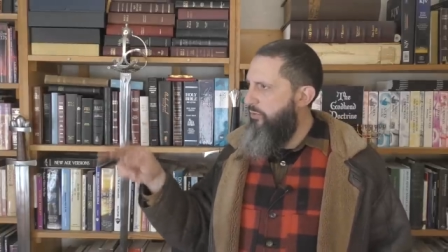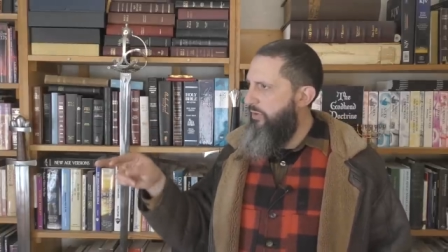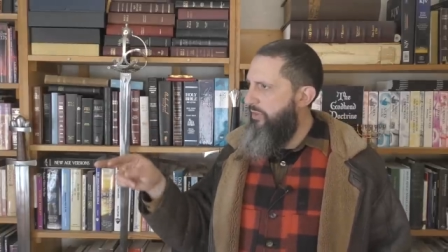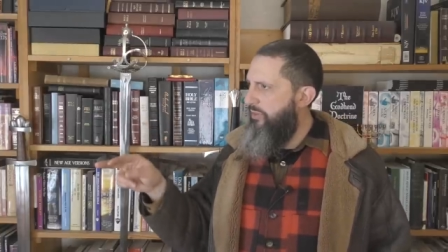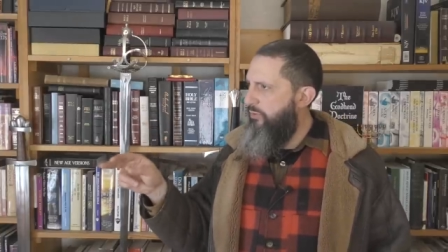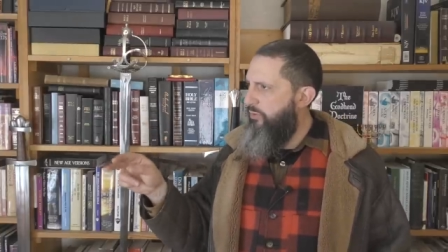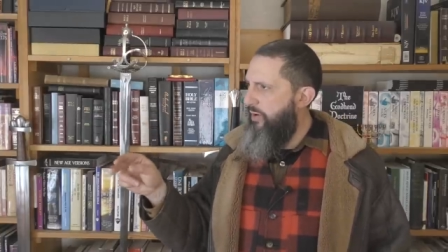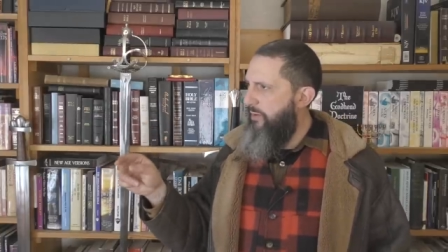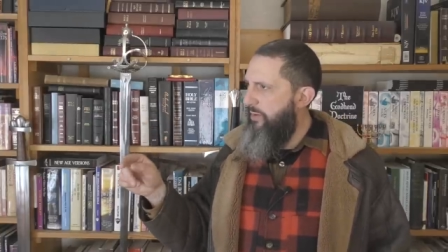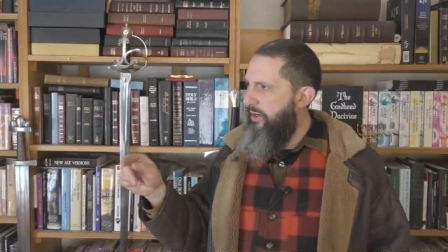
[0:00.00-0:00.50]

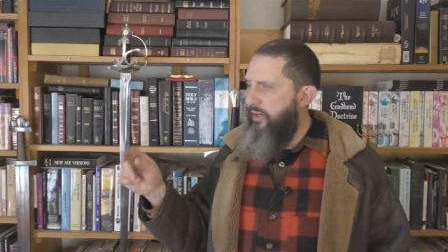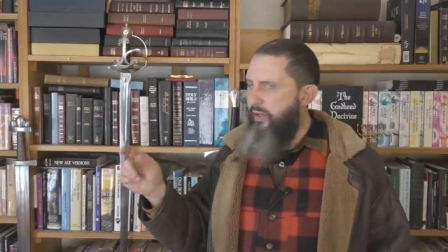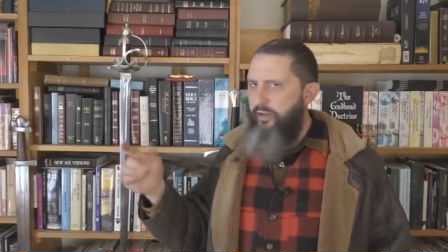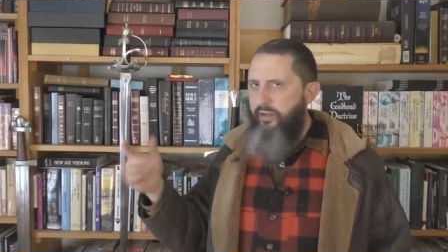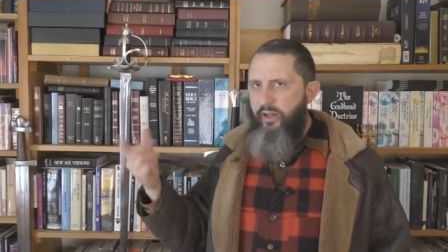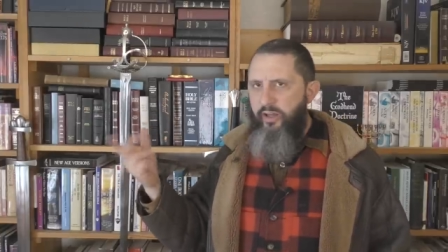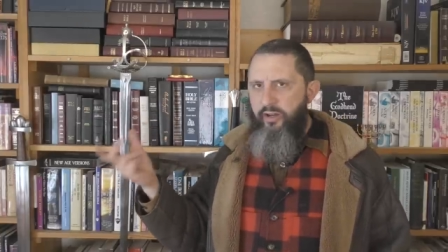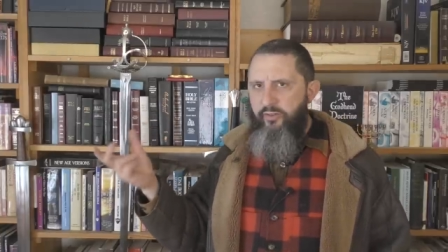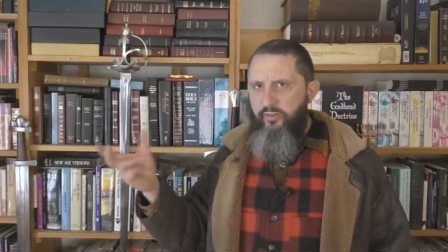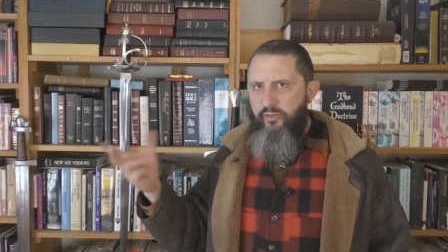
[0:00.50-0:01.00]
with women
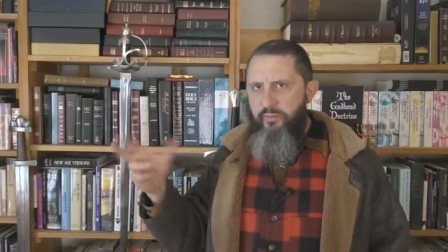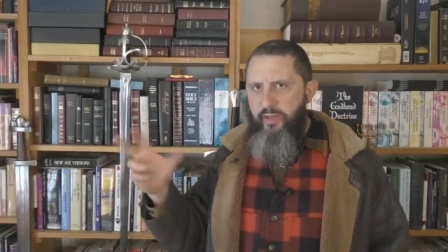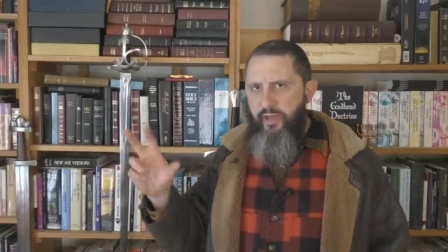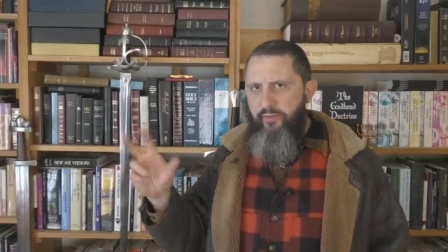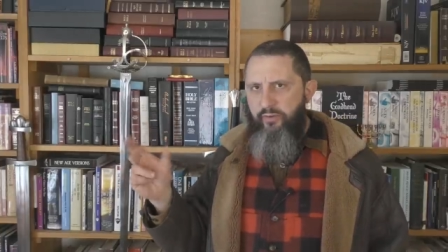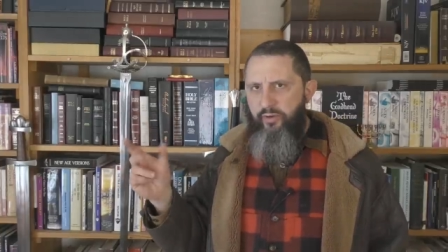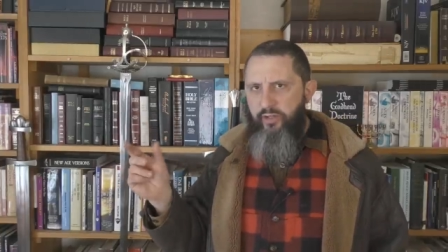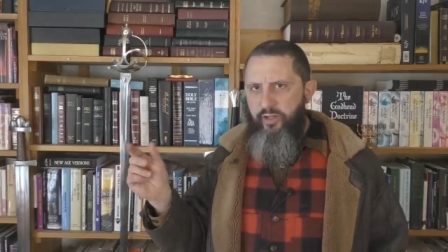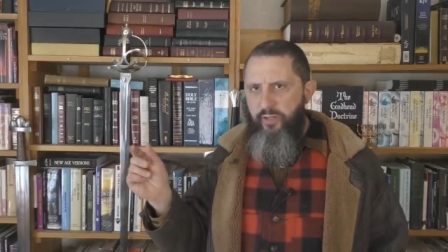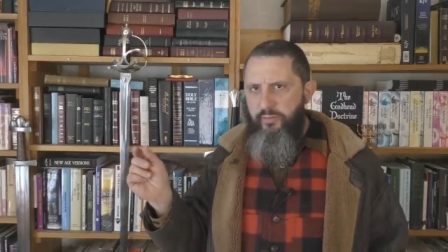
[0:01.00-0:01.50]
and none of them
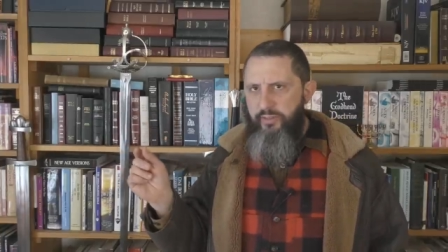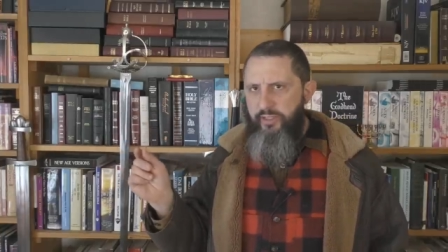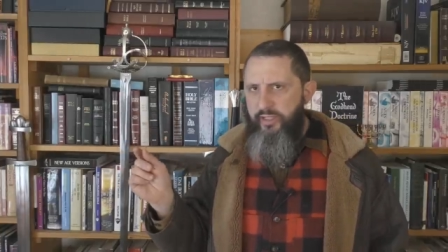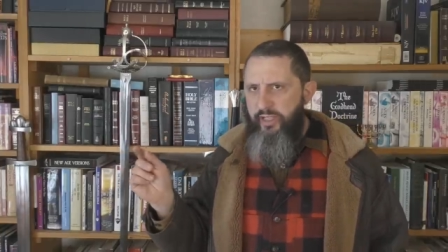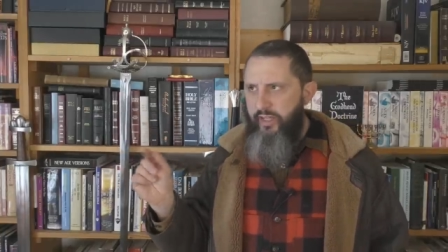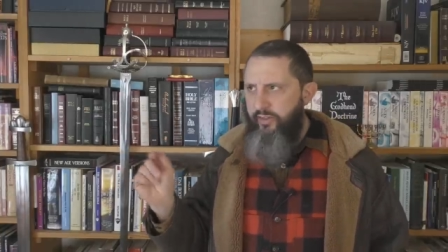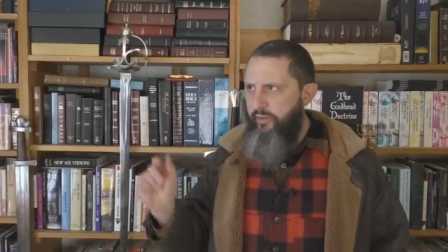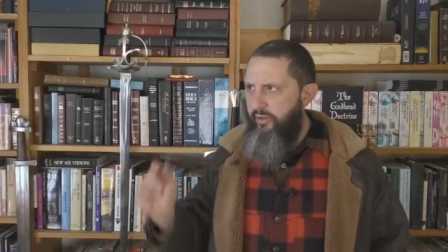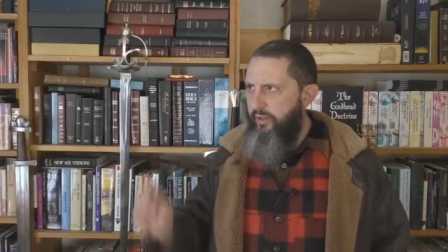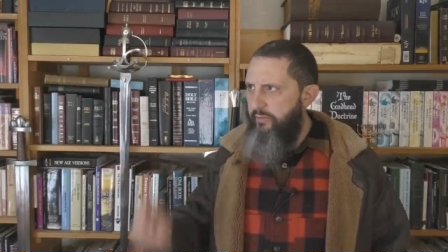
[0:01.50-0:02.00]
ever come
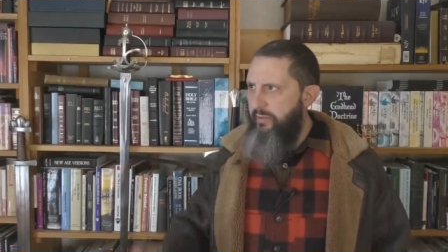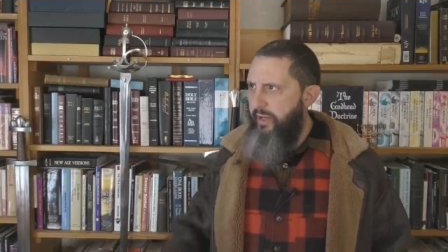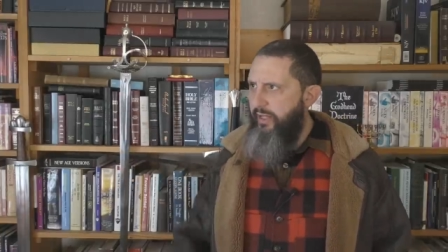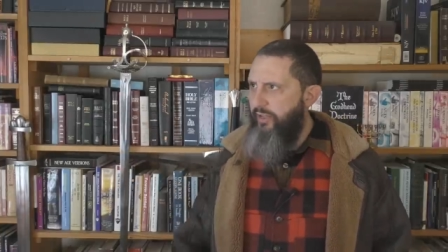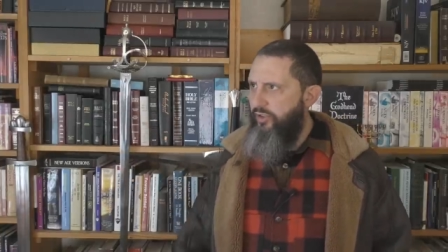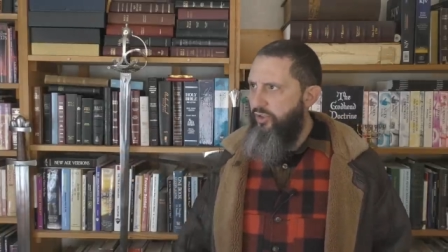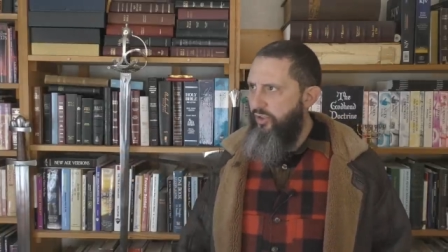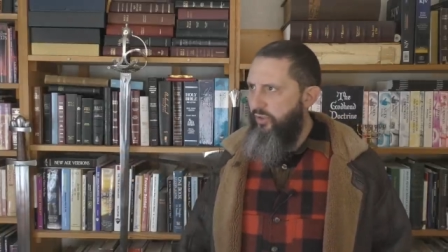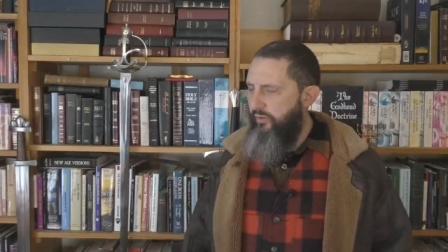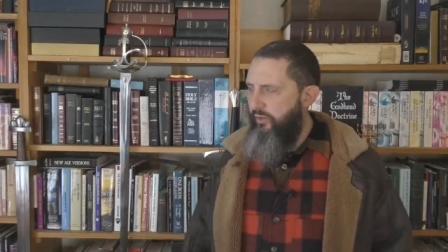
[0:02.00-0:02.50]
together and
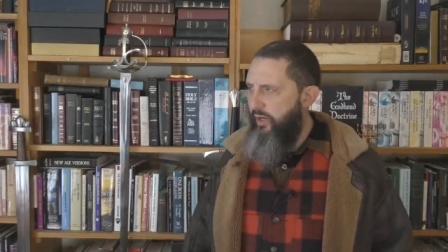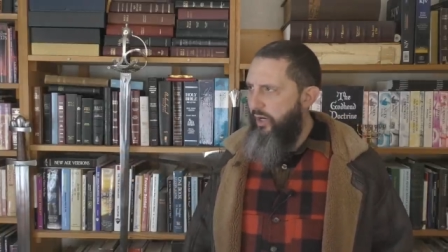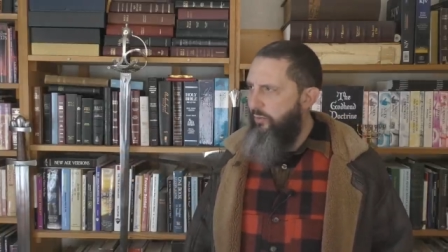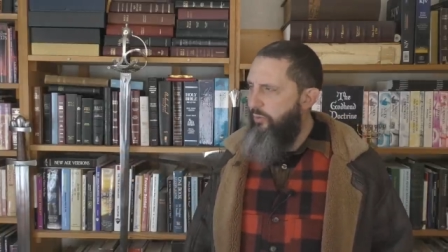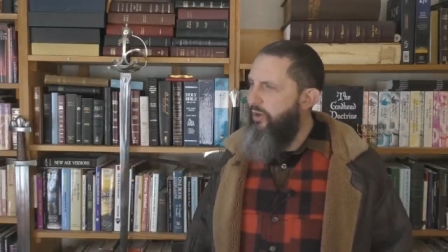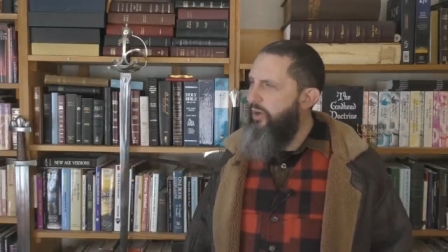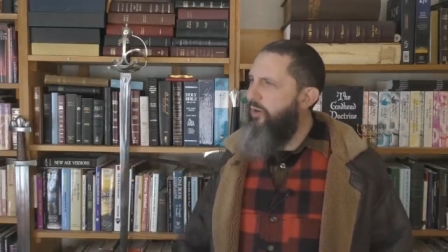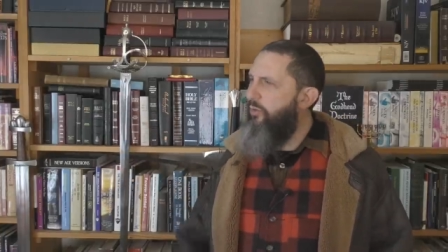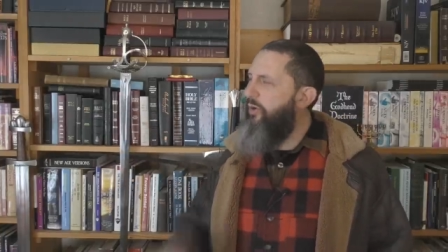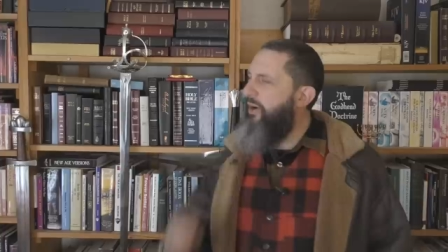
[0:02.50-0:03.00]
make children. I
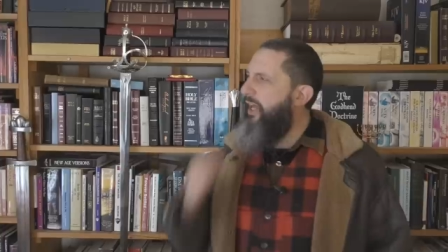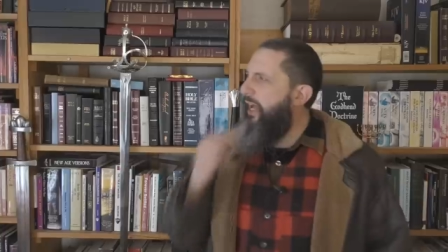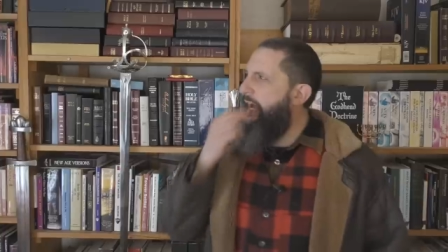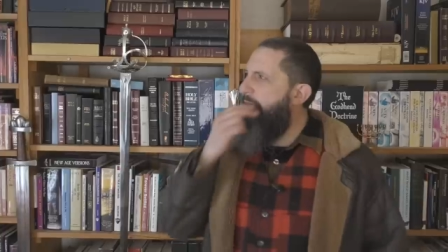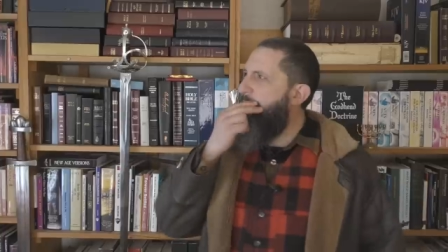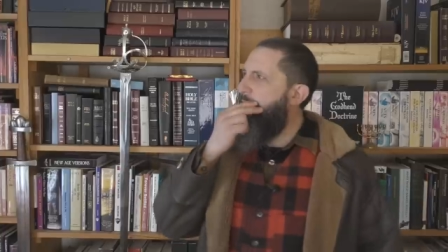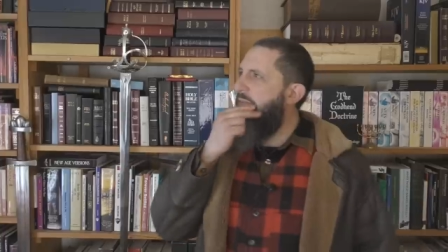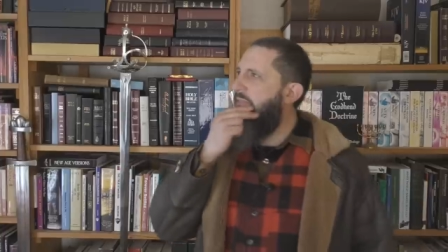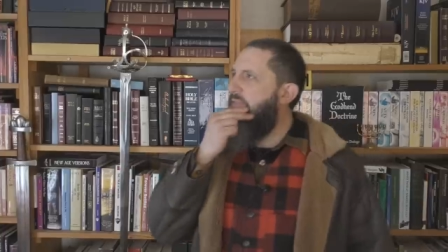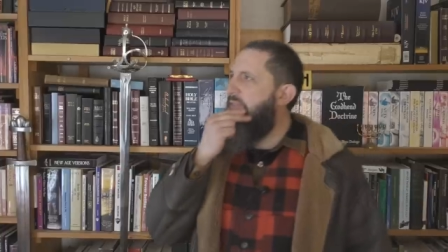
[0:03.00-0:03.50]
wonder what
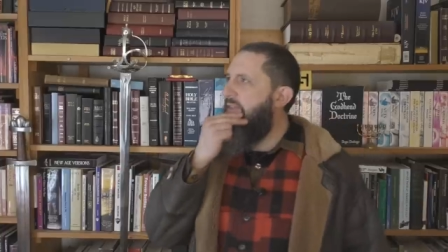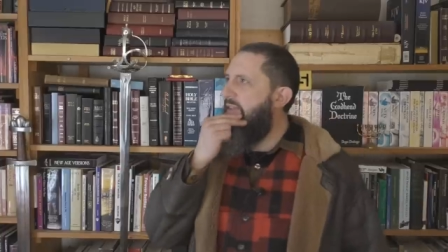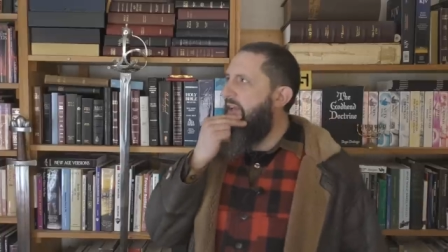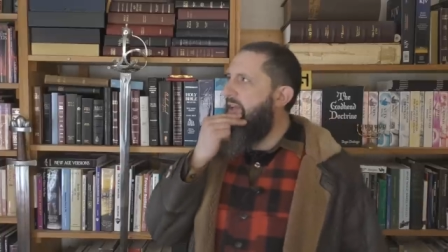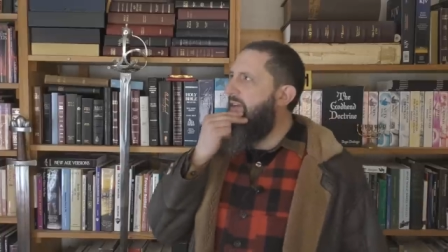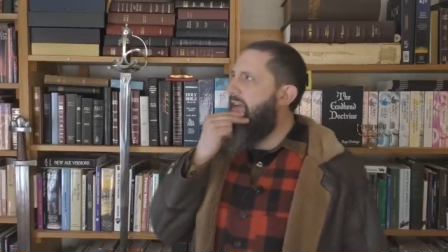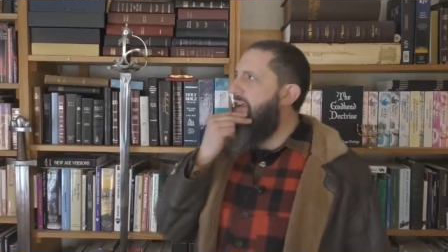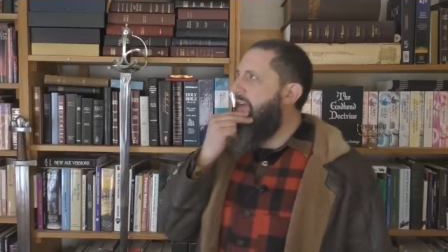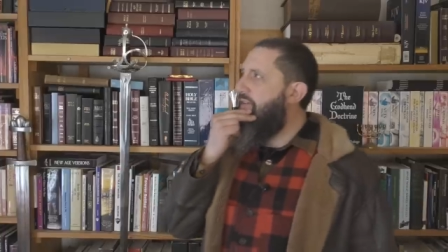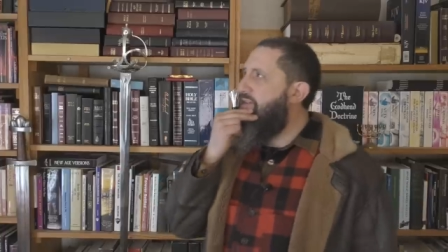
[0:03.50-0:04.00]
happens to
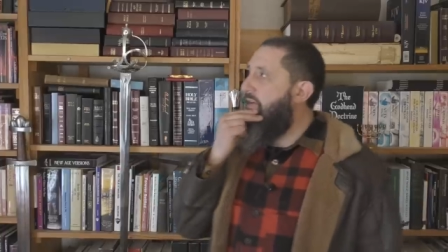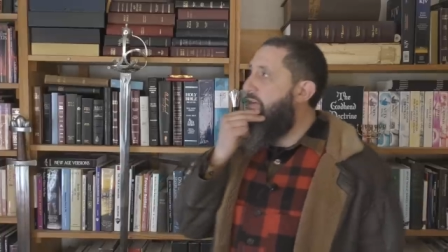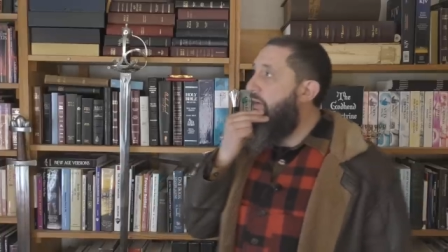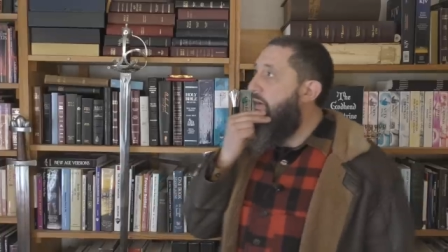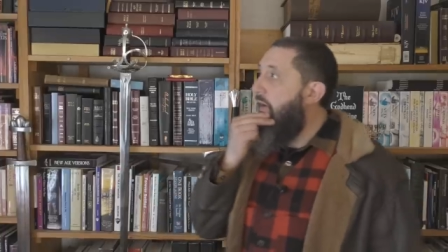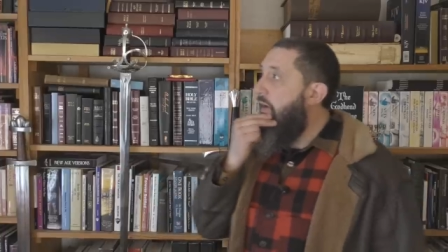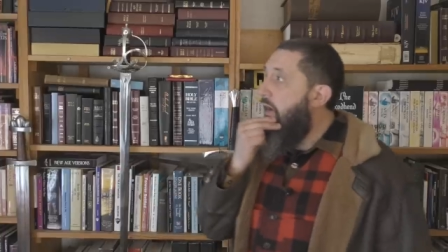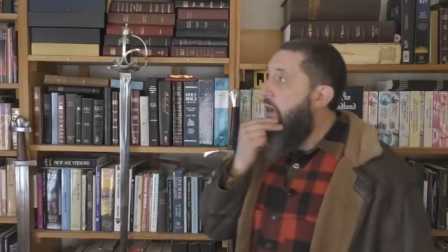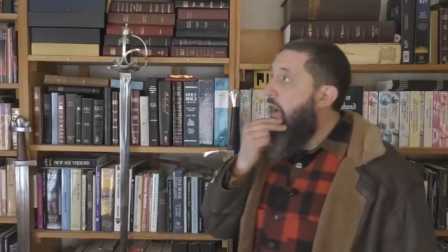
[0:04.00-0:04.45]
that nation.